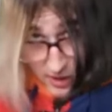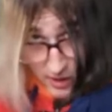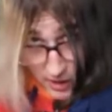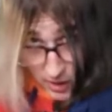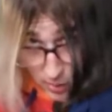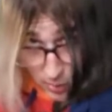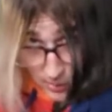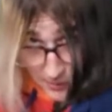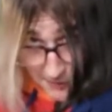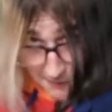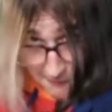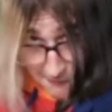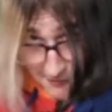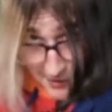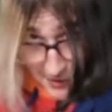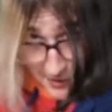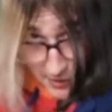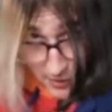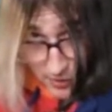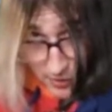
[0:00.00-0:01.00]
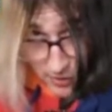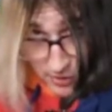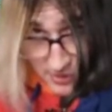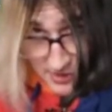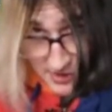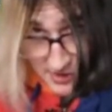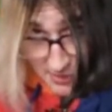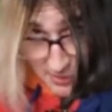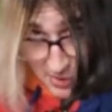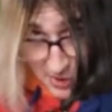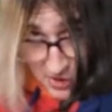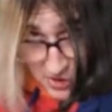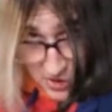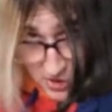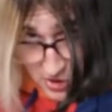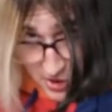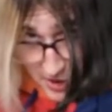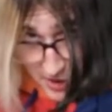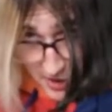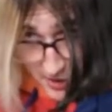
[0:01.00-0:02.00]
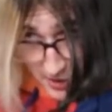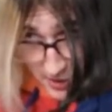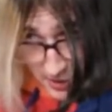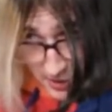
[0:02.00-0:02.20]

I want the fake girls. Give me that shit.